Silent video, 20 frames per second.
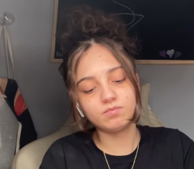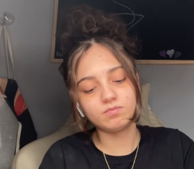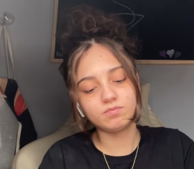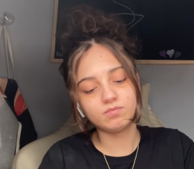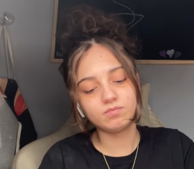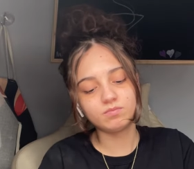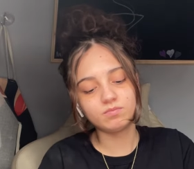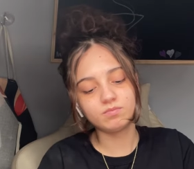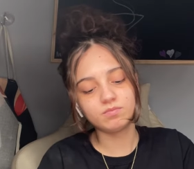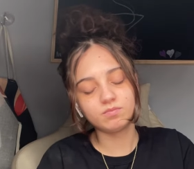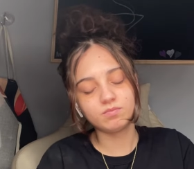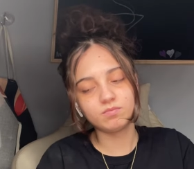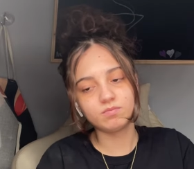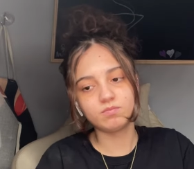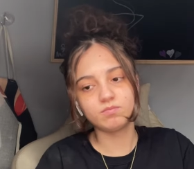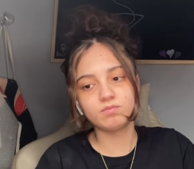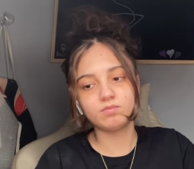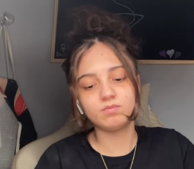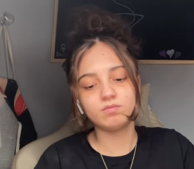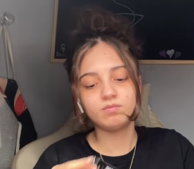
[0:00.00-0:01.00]

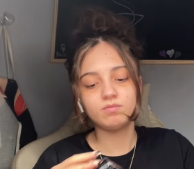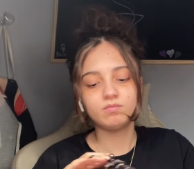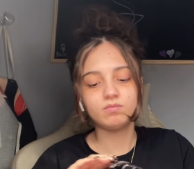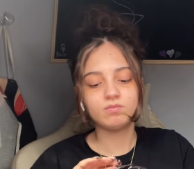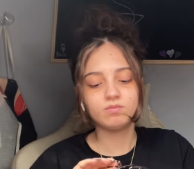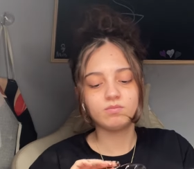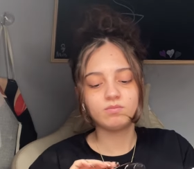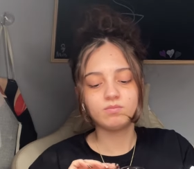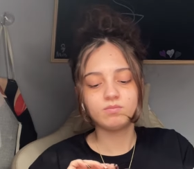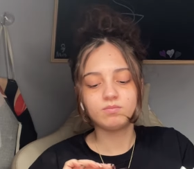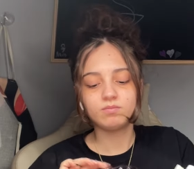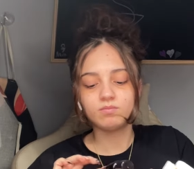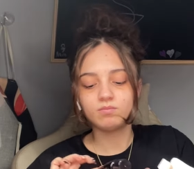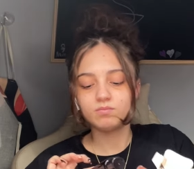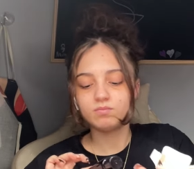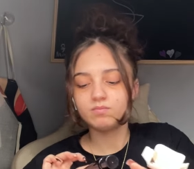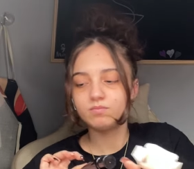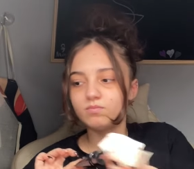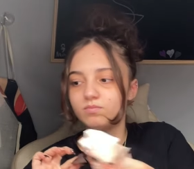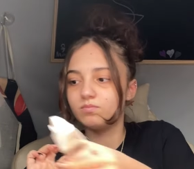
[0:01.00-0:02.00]

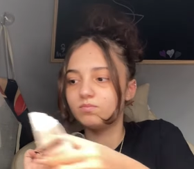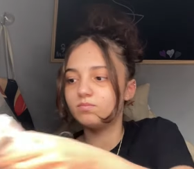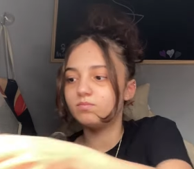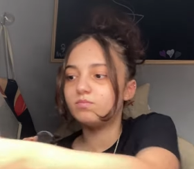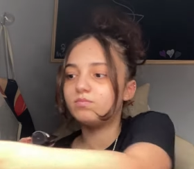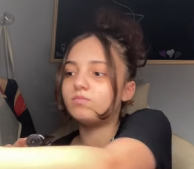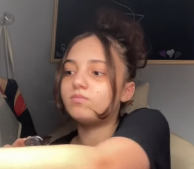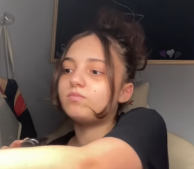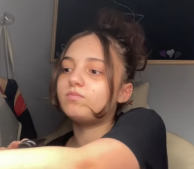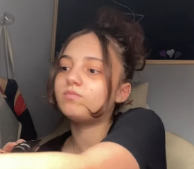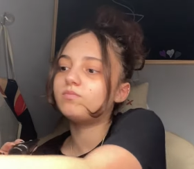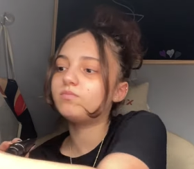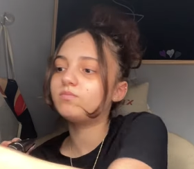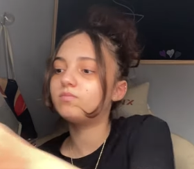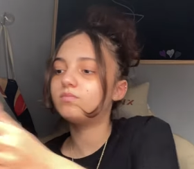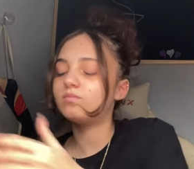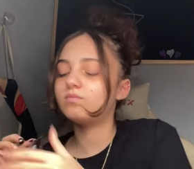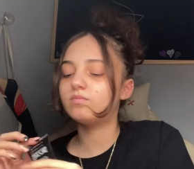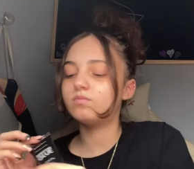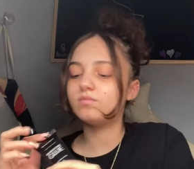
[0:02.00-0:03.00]

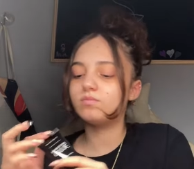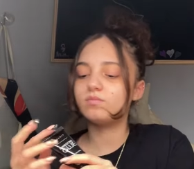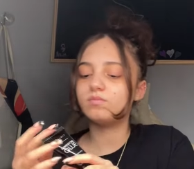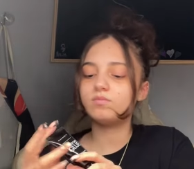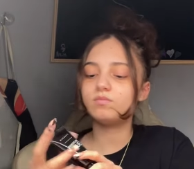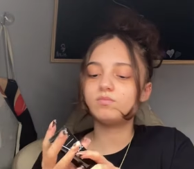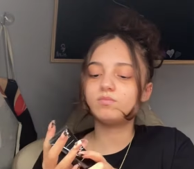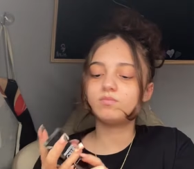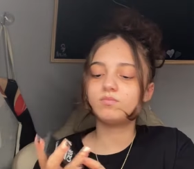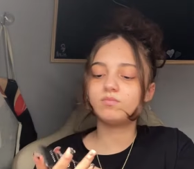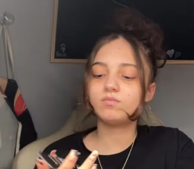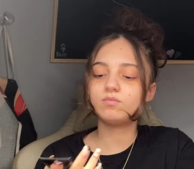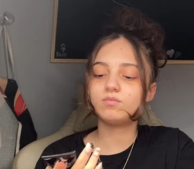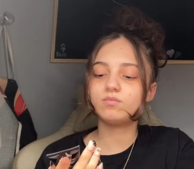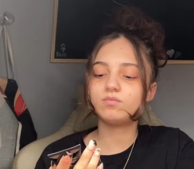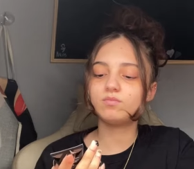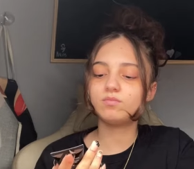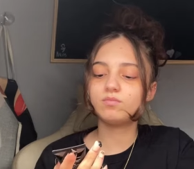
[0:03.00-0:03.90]
No one is speaking in this clip.